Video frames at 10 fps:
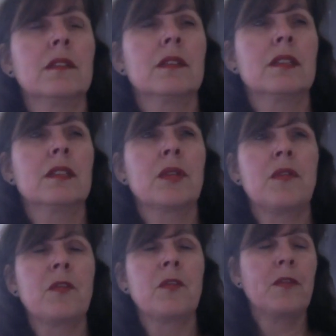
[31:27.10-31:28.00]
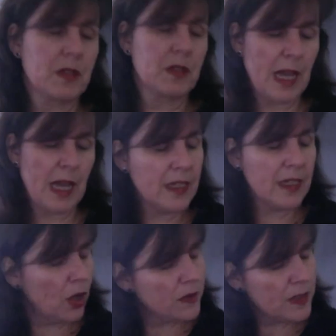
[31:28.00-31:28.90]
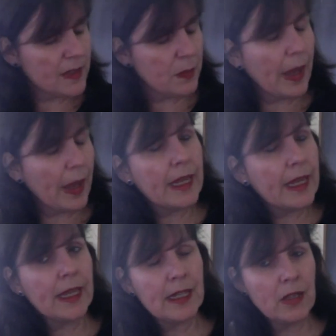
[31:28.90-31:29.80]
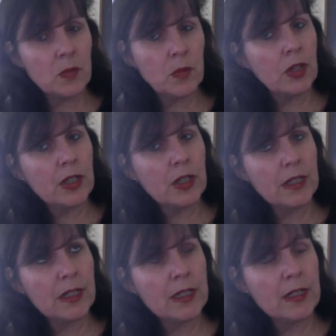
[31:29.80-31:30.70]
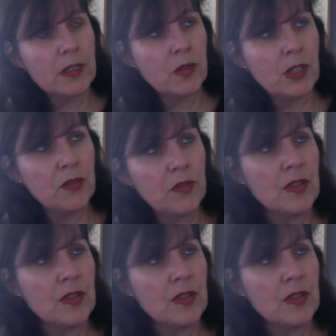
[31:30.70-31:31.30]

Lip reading: So the idea of this banking network is to give